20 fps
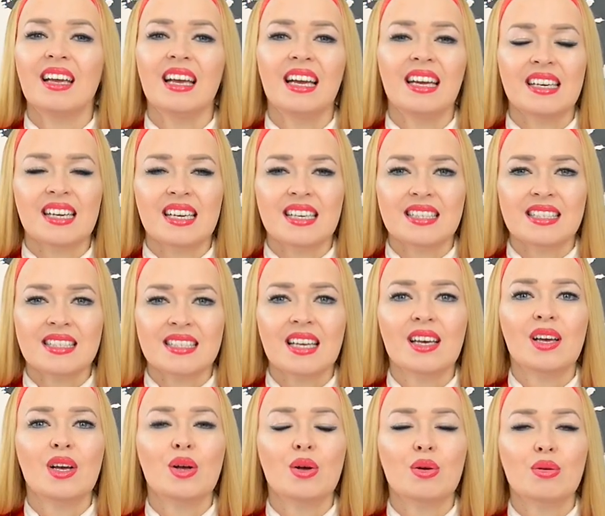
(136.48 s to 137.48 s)
And it's
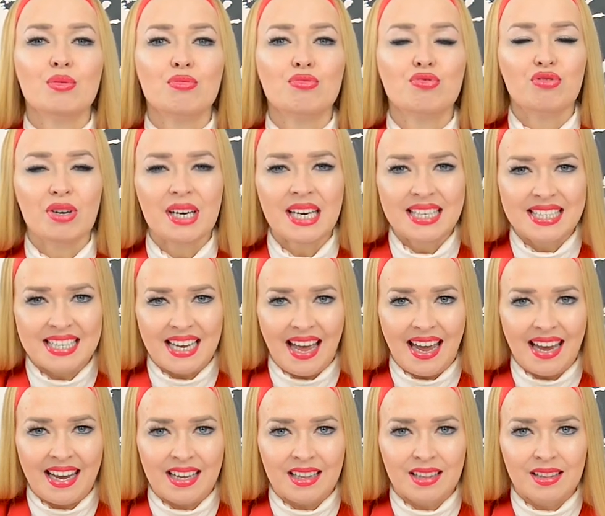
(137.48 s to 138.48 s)

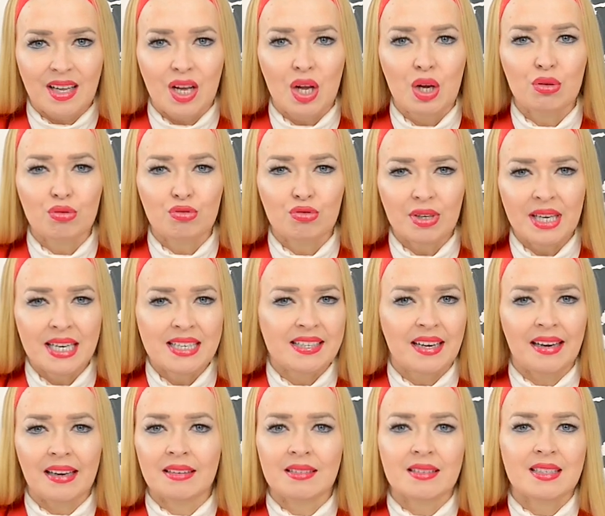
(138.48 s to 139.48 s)
retail,
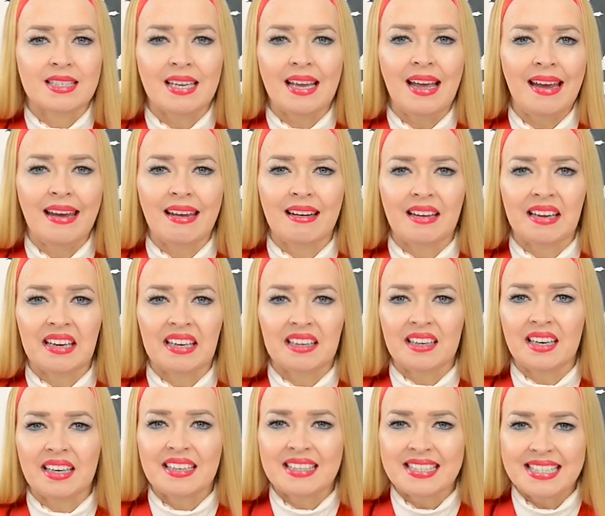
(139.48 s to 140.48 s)
retail, tail,
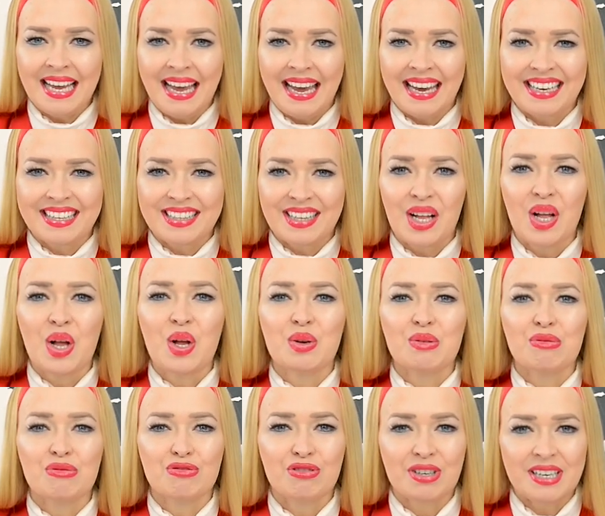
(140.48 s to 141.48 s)
like a tail.
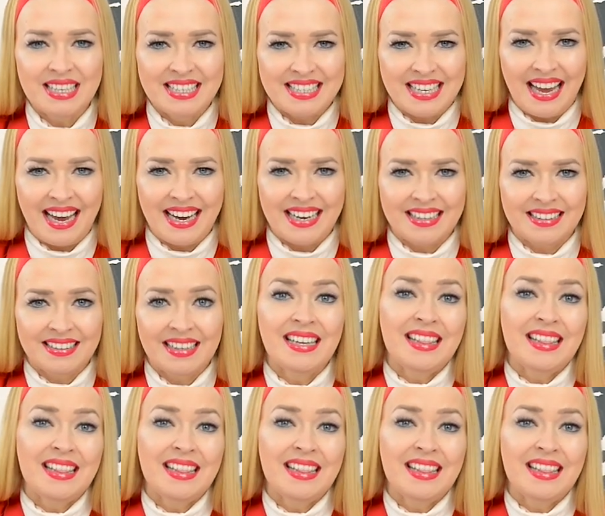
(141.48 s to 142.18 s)
Retail,